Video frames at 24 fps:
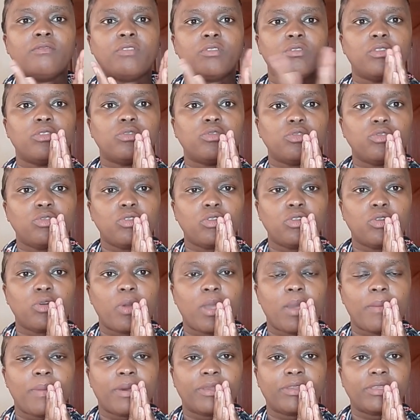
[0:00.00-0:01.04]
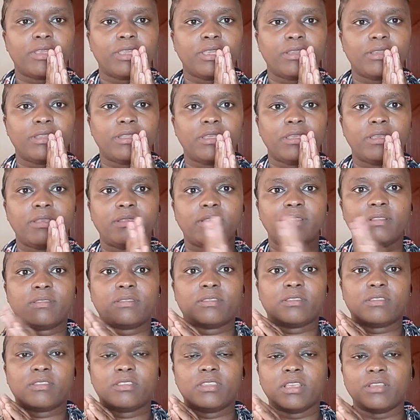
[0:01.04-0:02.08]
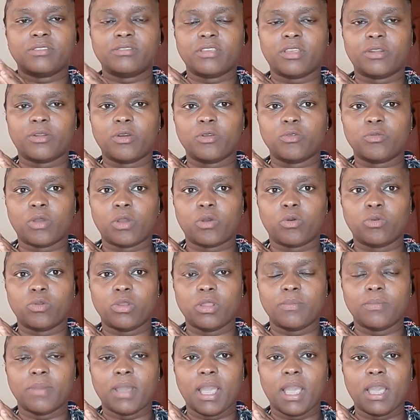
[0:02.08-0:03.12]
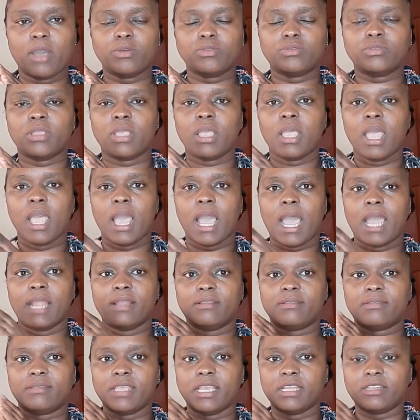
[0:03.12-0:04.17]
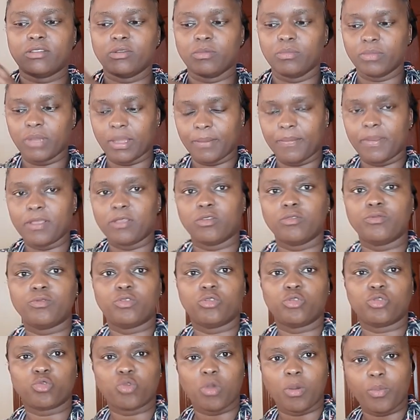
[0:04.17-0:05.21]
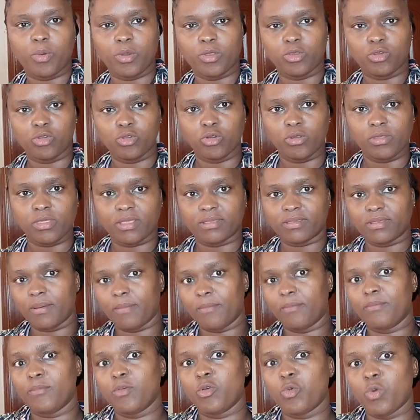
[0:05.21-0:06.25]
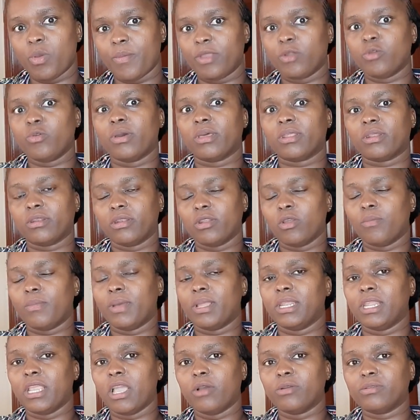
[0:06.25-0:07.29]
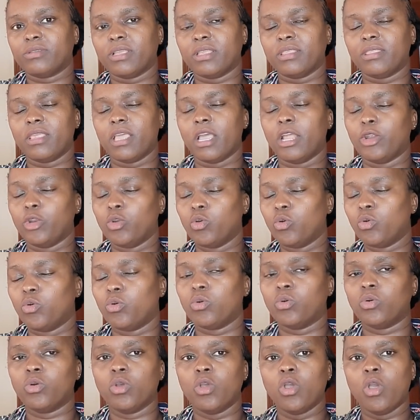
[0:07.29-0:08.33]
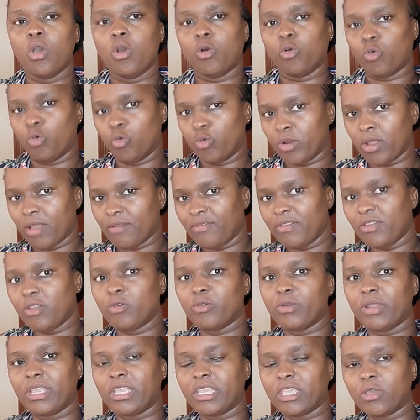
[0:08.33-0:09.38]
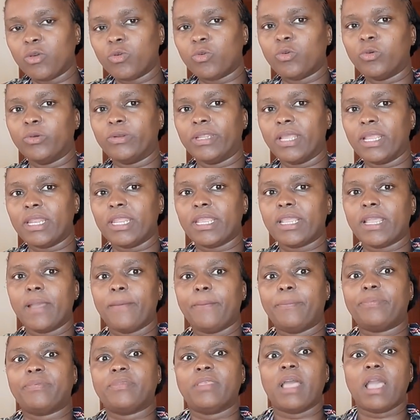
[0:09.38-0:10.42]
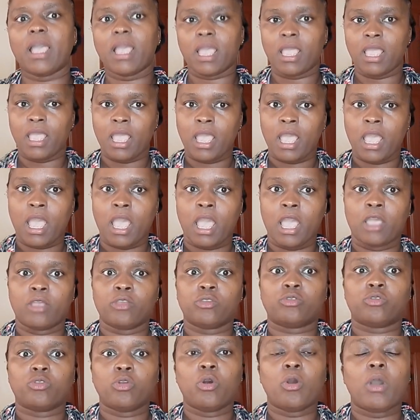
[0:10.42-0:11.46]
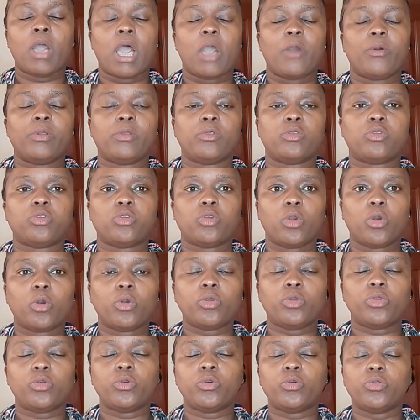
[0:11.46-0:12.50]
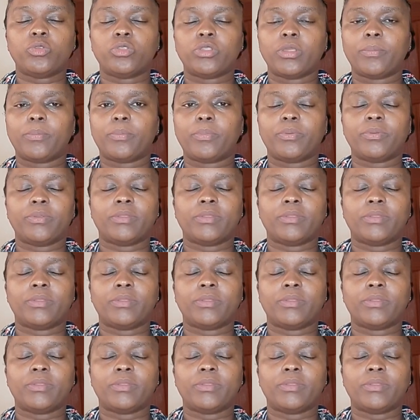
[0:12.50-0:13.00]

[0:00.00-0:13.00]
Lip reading: For those who don't know where Marikiti is, it's just around Wakulima House. And see ati mnabezo vitu wapo nyo. You know there's some women who are normally outside there. No. Kuna vile unaingia huko ndani kabisa. So I will show you the